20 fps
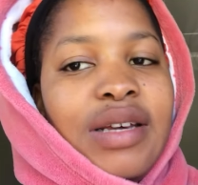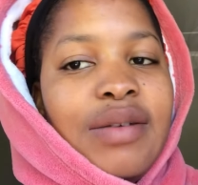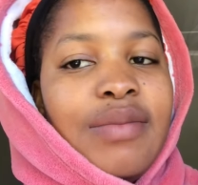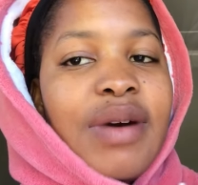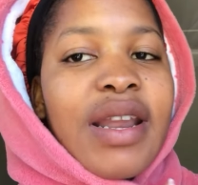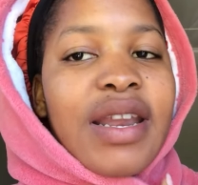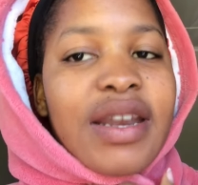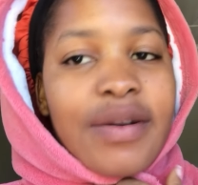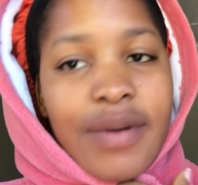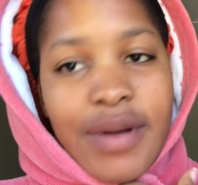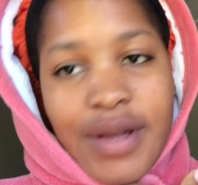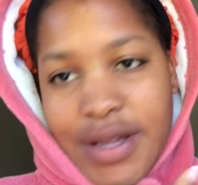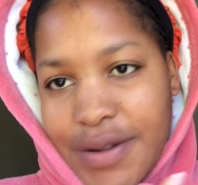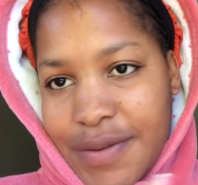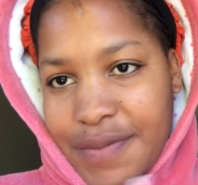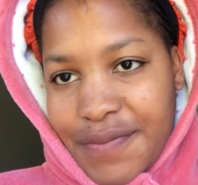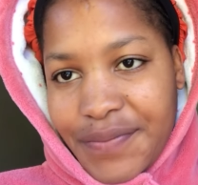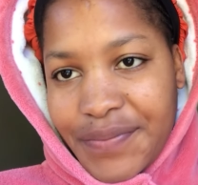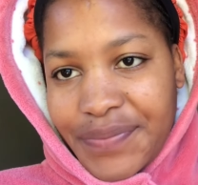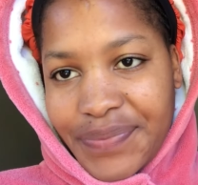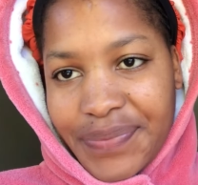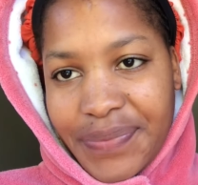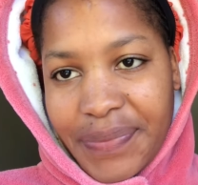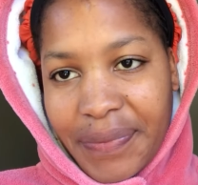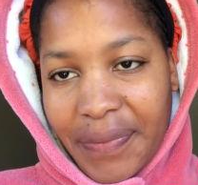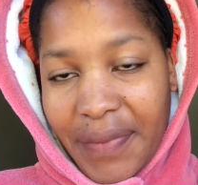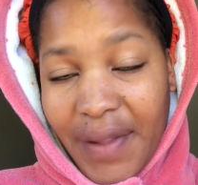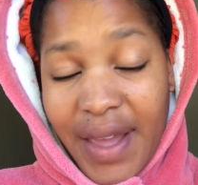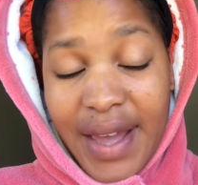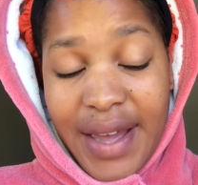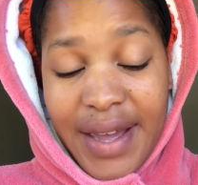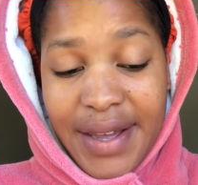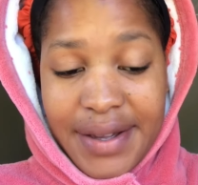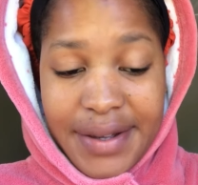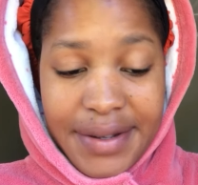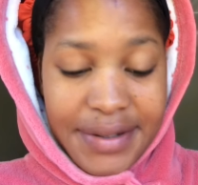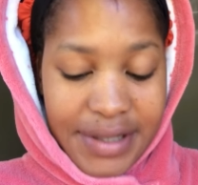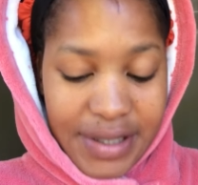But anyway, I